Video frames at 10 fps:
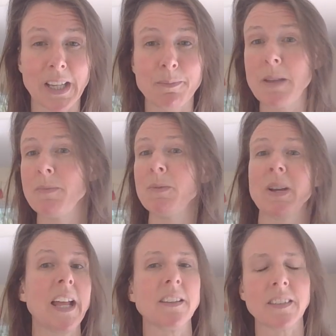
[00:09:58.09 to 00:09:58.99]
And maybe we
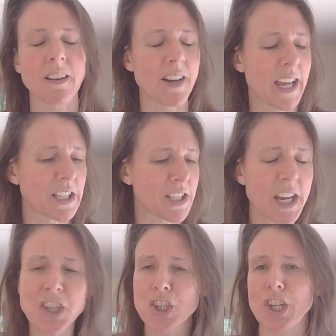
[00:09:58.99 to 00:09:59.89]
then start getting
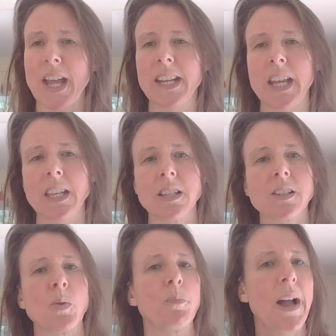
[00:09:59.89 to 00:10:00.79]
tension headaches
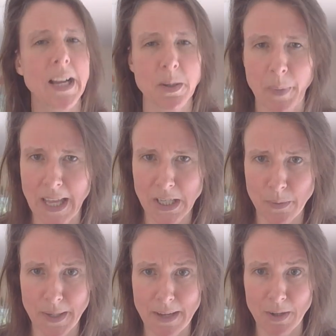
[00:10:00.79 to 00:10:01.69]
or back pain or
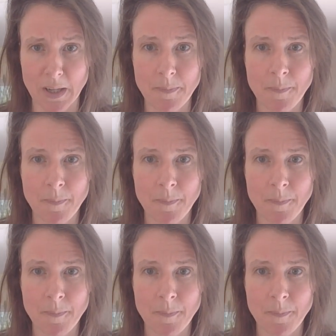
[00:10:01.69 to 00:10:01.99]
whatever.